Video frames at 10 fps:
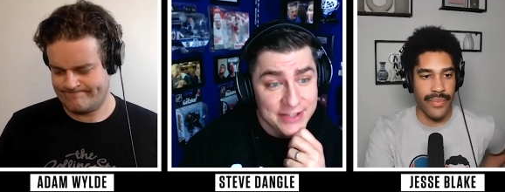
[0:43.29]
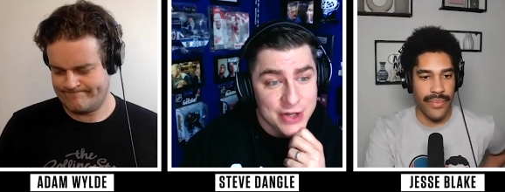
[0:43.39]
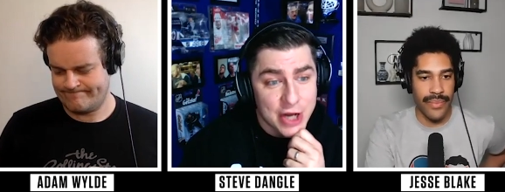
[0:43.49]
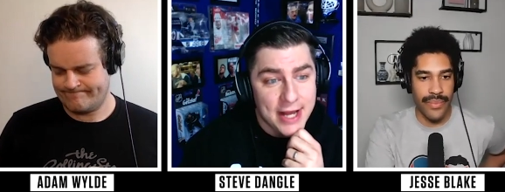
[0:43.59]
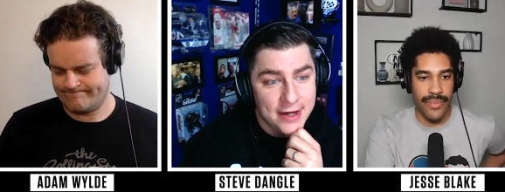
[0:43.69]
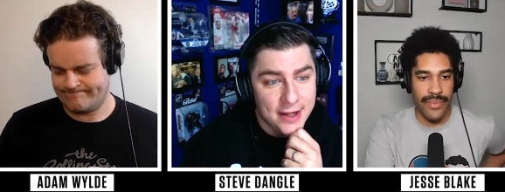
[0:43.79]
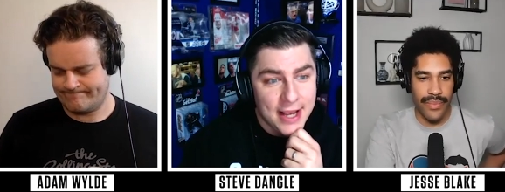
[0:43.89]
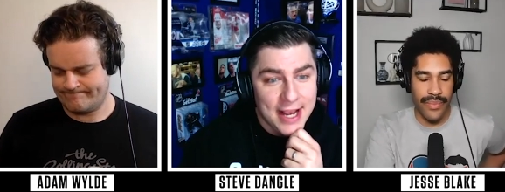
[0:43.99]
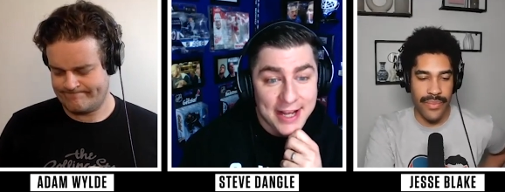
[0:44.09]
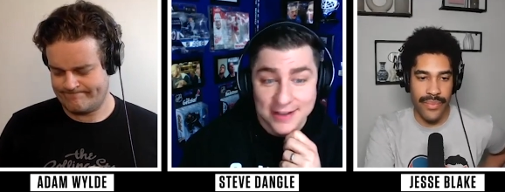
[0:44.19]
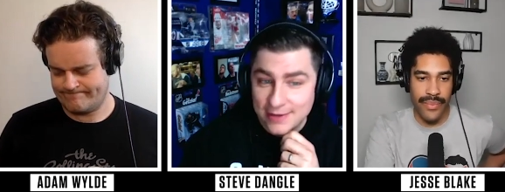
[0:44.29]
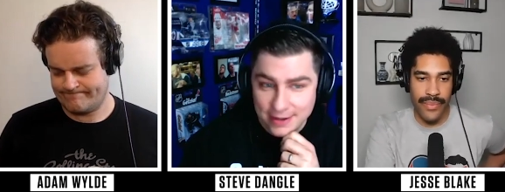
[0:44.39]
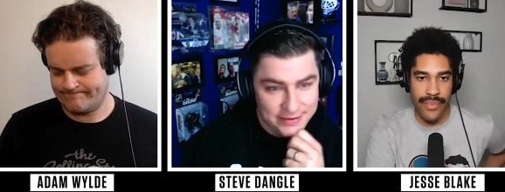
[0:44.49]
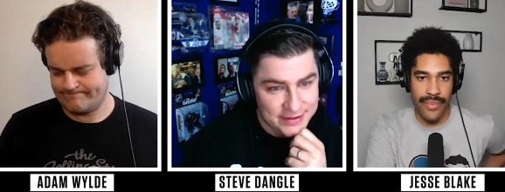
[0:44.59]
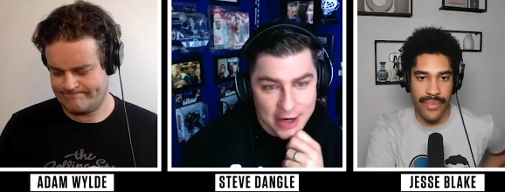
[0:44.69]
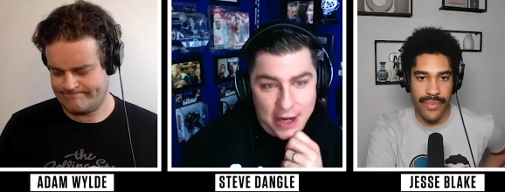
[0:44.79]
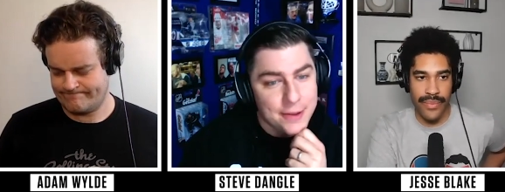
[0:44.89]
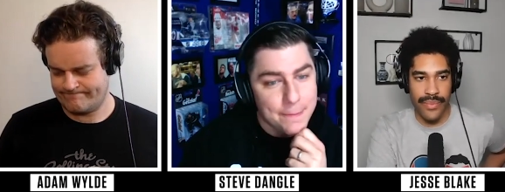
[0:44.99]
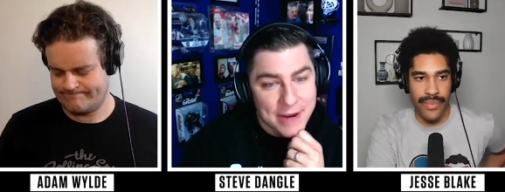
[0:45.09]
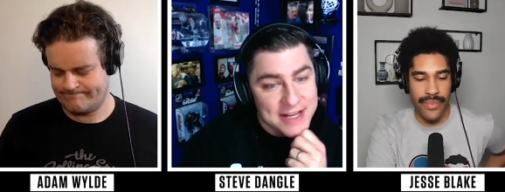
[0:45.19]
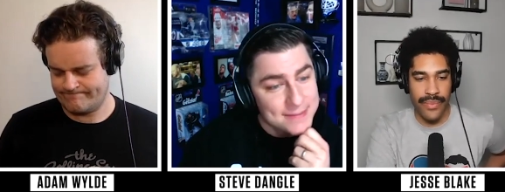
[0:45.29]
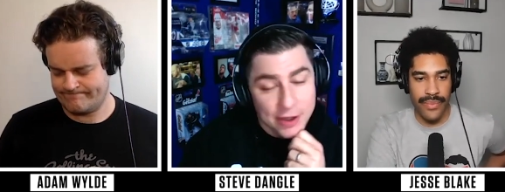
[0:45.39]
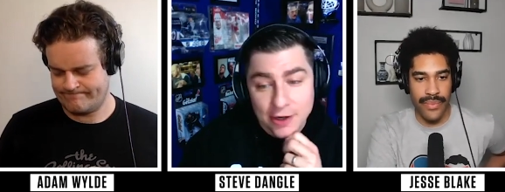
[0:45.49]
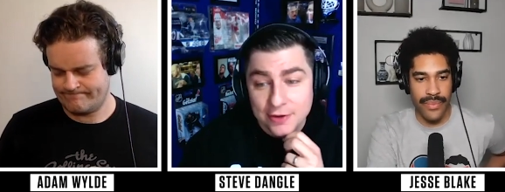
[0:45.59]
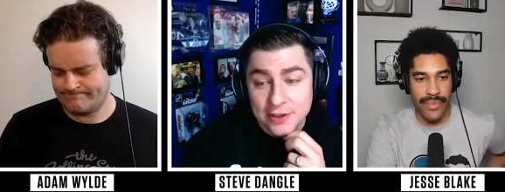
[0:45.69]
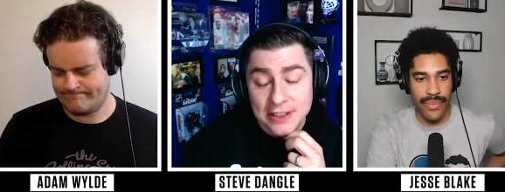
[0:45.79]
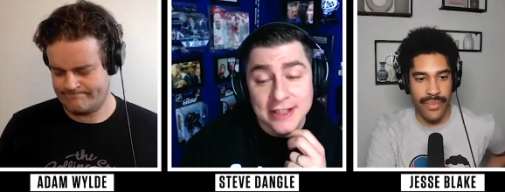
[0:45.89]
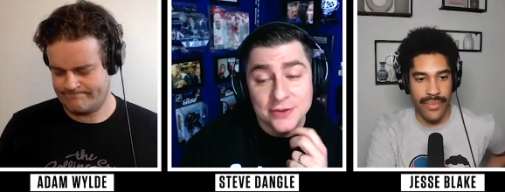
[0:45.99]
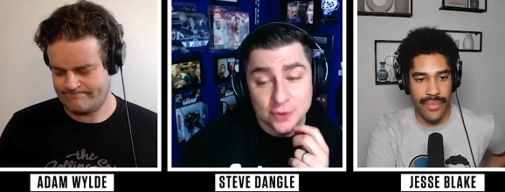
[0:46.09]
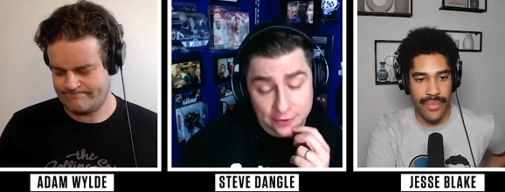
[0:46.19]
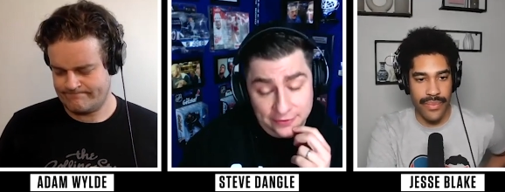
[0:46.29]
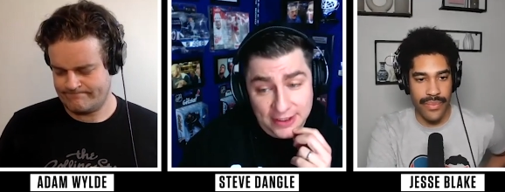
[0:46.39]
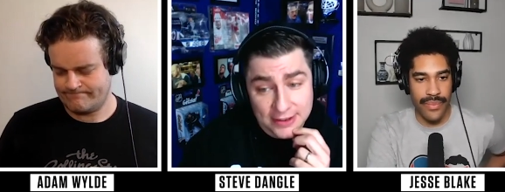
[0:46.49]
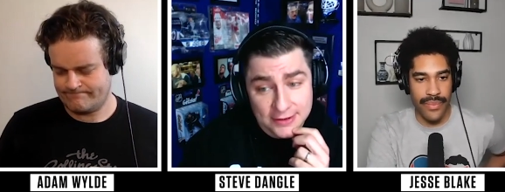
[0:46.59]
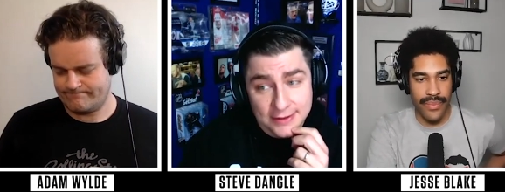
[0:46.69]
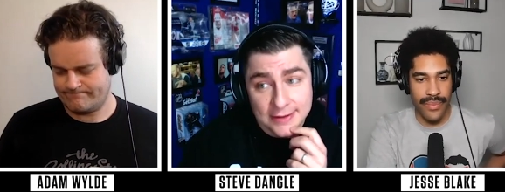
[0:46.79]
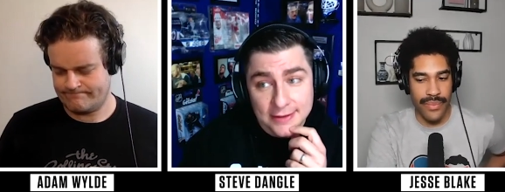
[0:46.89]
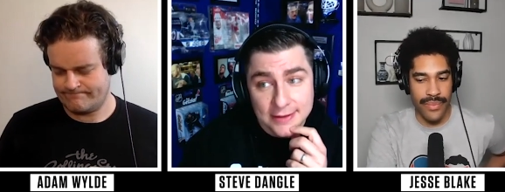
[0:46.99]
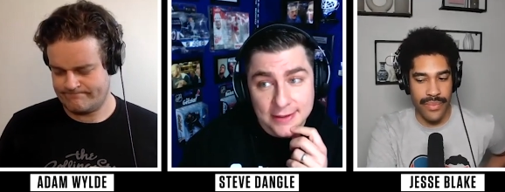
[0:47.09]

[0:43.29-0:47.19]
Speaker 1: he's not. It, it's not the best player in the league trophy